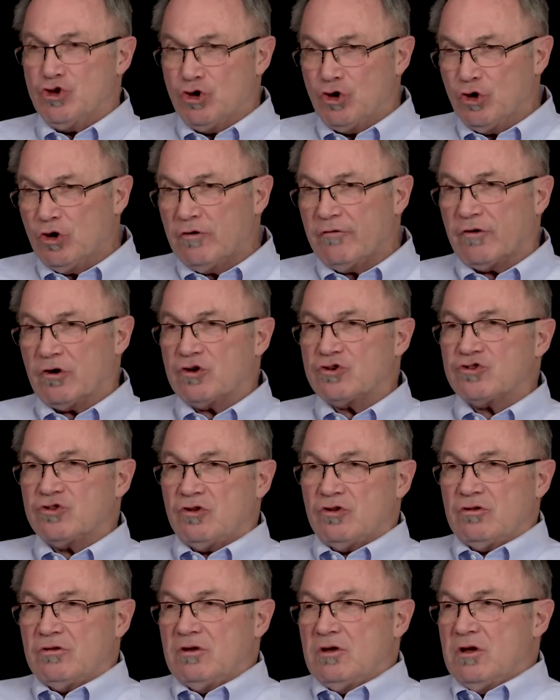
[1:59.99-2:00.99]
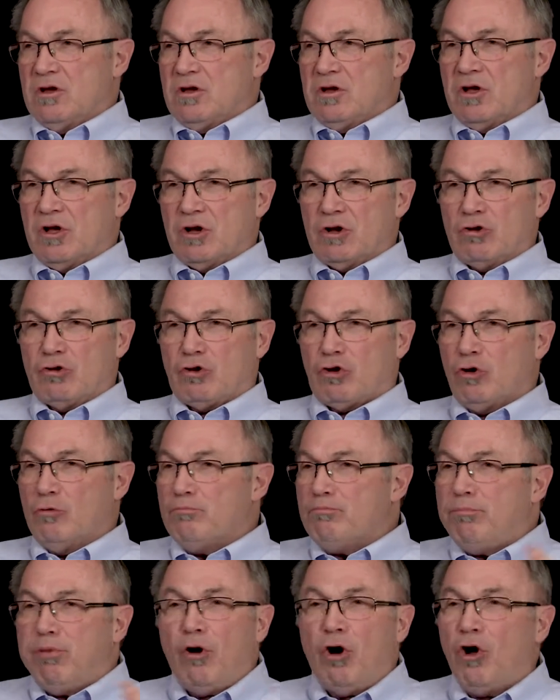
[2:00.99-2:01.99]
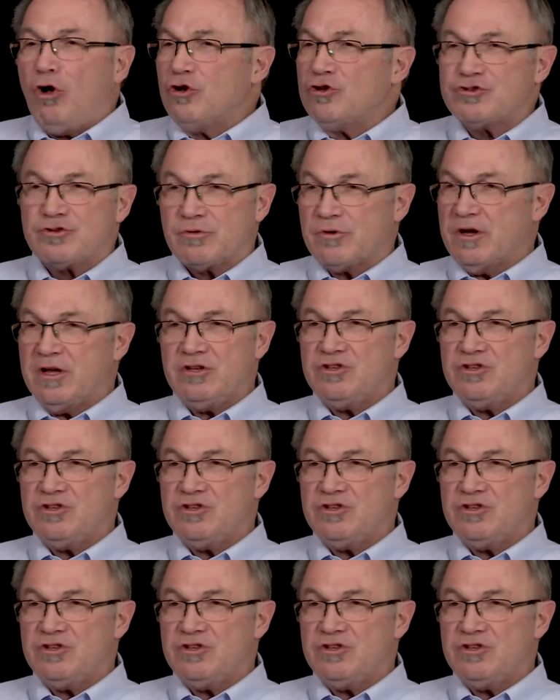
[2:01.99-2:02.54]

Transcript: universal, compulsory